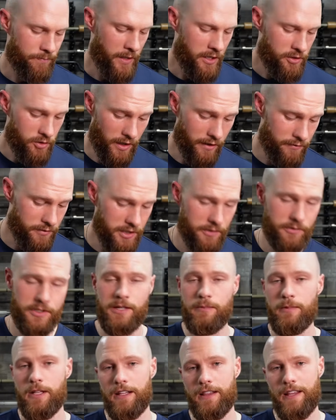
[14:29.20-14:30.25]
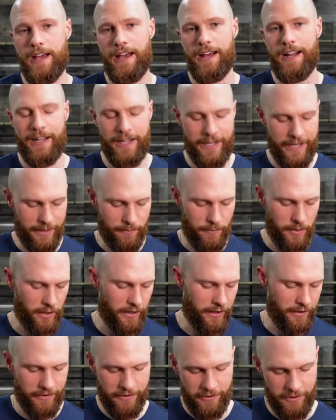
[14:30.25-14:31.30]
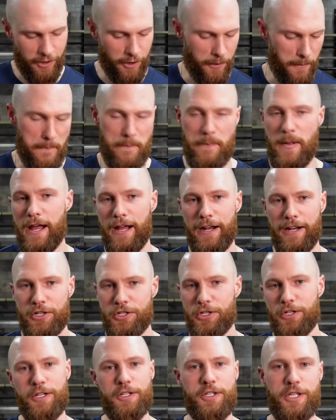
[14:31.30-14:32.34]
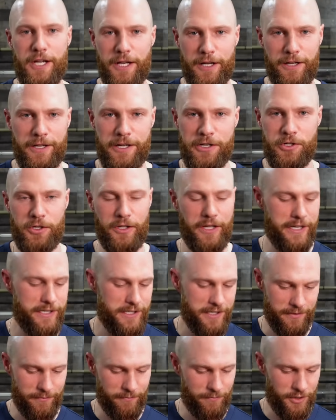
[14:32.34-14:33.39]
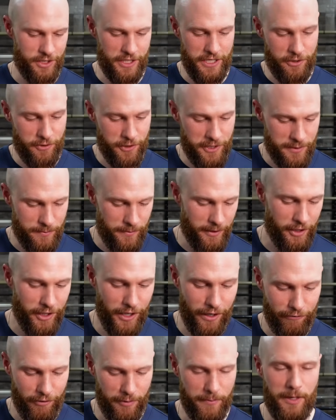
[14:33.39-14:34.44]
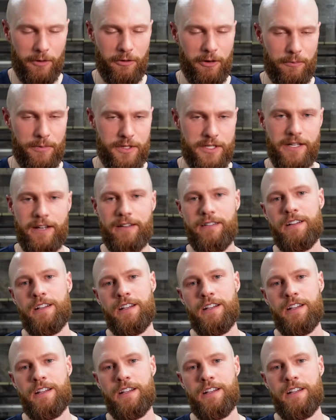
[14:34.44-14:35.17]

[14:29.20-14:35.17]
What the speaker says: So obviously with something like that, I can't be like, oh man, I shouldn't have taken electrolytes. It decreased my recovery by 1%.